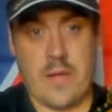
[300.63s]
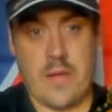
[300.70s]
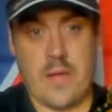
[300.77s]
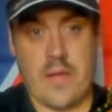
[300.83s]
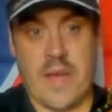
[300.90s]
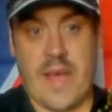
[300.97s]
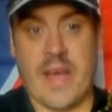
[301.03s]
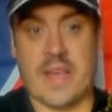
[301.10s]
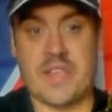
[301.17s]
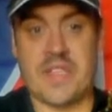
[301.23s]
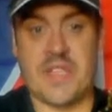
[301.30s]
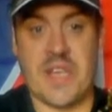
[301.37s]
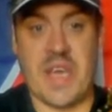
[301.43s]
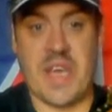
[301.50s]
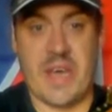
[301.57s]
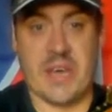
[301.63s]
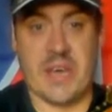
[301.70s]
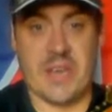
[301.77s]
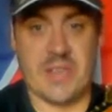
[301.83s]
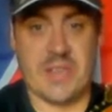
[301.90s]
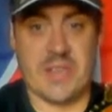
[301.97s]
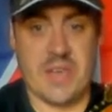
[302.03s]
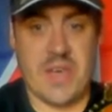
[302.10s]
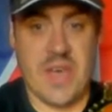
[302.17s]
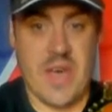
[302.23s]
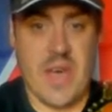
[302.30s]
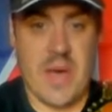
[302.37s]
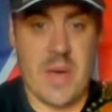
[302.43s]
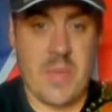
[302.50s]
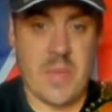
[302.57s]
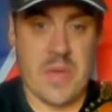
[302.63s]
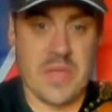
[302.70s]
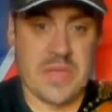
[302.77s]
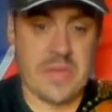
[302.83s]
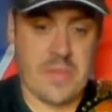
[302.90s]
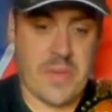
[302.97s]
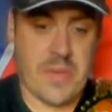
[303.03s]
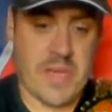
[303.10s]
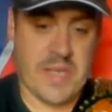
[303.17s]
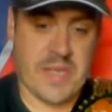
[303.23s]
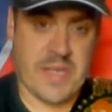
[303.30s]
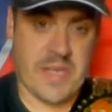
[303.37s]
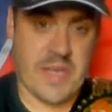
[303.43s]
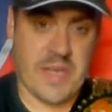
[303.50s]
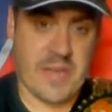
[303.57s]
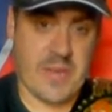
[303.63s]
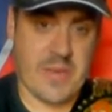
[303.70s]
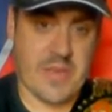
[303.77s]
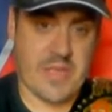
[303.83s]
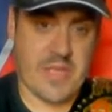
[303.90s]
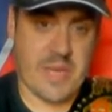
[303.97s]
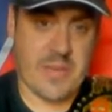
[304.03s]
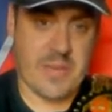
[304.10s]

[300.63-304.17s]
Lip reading: Gangsternators, which basically were a team